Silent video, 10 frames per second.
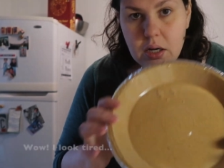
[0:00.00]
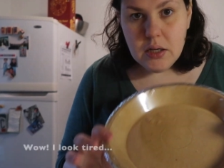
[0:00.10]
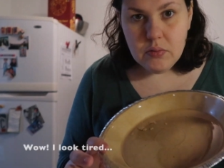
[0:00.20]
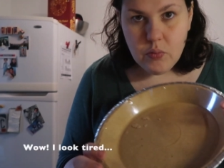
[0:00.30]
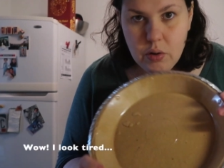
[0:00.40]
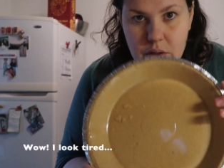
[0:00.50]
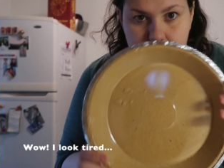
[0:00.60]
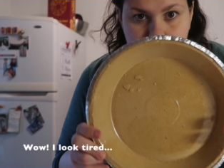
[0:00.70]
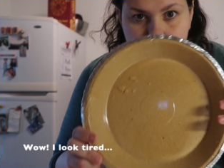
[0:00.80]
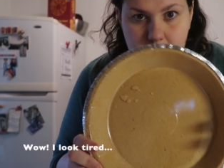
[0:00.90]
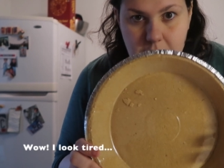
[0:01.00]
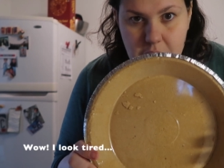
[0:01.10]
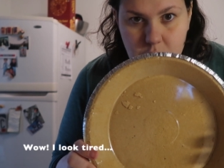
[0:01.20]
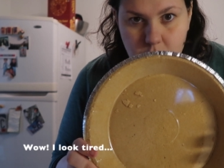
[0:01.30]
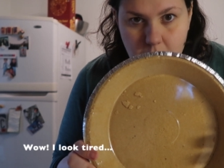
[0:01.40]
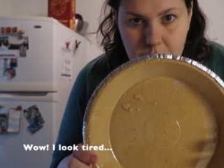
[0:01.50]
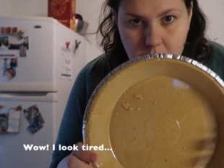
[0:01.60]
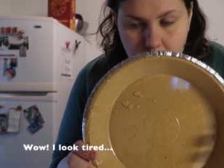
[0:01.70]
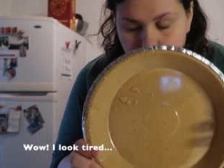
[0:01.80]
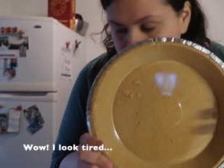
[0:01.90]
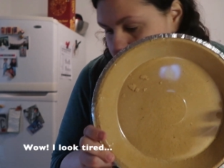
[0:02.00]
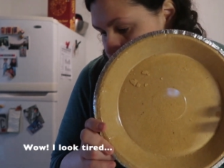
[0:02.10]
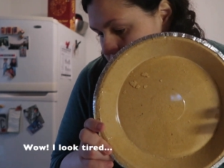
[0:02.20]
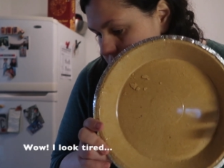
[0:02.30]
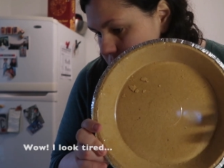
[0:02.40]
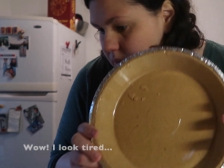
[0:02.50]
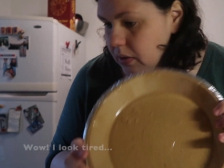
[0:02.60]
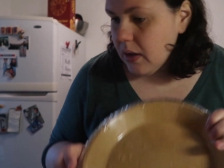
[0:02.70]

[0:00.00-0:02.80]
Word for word: gonna need one of these pre-made graham cracker crusts.